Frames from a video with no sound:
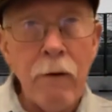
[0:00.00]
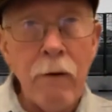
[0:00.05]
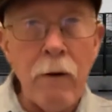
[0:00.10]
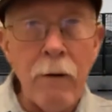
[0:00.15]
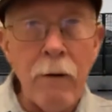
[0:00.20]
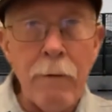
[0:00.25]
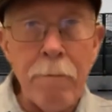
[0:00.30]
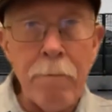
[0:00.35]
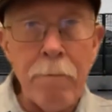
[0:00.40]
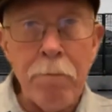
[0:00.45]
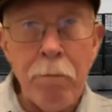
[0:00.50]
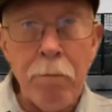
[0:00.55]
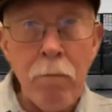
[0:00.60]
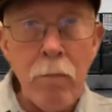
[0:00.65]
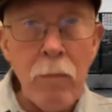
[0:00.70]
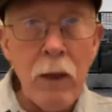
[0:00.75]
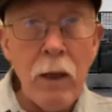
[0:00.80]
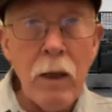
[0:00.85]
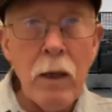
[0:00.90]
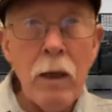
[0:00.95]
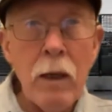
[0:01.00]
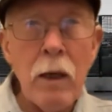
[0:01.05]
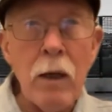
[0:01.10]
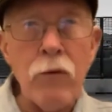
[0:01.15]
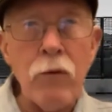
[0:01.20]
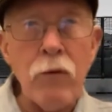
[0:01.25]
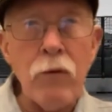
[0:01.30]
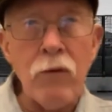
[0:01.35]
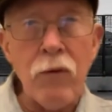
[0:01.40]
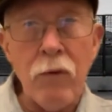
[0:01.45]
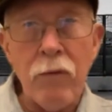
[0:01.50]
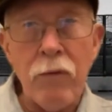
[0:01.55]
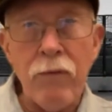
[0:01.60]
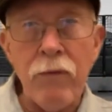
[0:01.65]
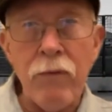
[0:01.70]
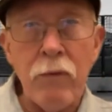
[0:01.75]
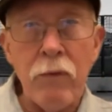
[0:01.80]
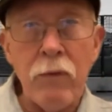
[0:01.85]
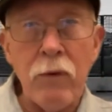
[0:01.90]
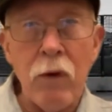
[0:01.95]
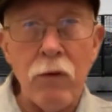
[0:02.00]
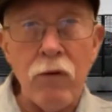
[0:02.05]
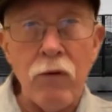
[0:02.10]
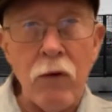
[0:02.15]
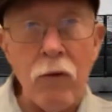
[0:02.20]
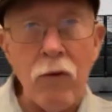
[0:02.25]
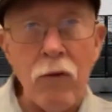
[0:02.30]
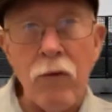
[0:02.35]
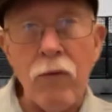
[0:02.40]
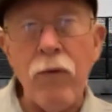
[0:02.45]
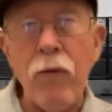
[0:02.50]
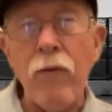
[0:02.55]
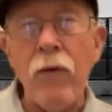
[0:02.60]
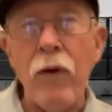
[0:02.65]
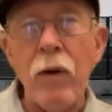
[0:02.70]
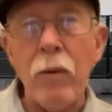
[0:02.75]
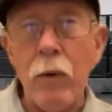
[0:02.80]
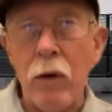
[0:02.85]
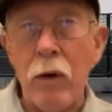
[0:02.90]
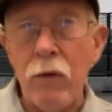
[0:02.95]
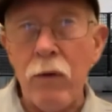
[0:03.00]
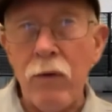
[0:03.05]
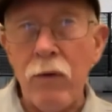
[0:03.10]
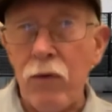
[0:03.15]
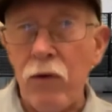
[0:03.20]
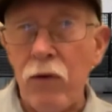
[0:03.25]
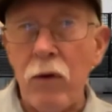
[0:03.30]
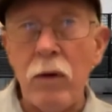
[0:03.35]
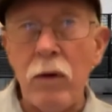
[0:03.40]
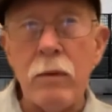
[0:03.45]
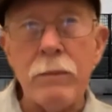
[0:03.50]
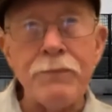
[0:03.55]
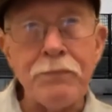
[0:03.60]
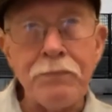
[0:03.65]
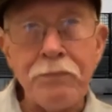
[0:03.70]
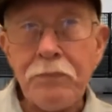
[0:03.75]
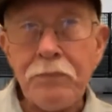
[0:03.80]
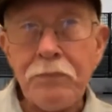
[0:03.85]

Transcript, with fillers: um, interests of you know justice for farm workers for sure.